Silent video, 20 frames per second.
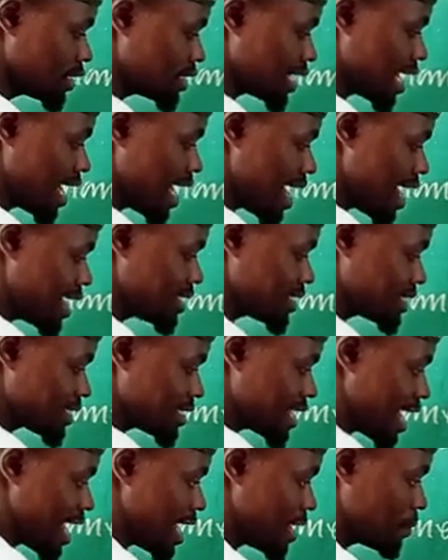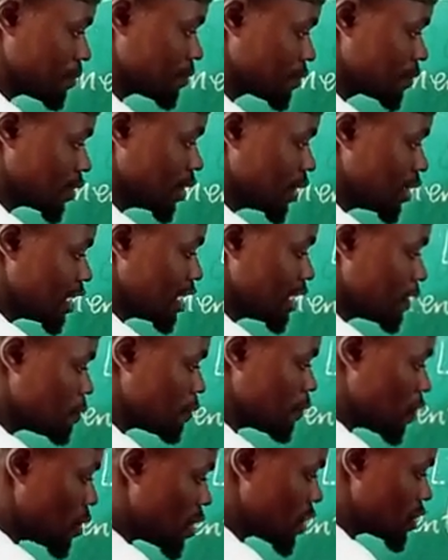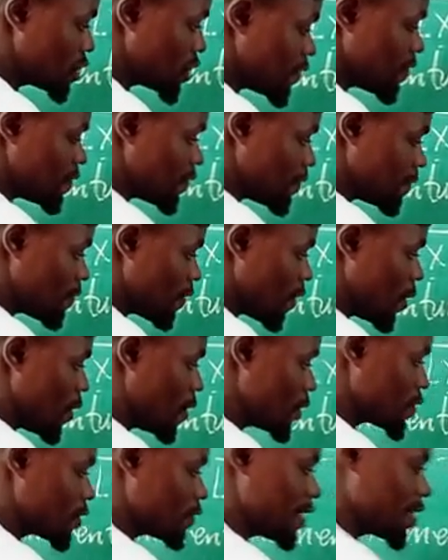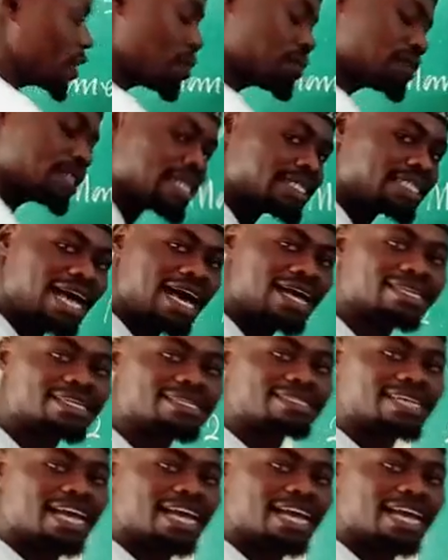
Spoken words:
times time. The product of force of an object and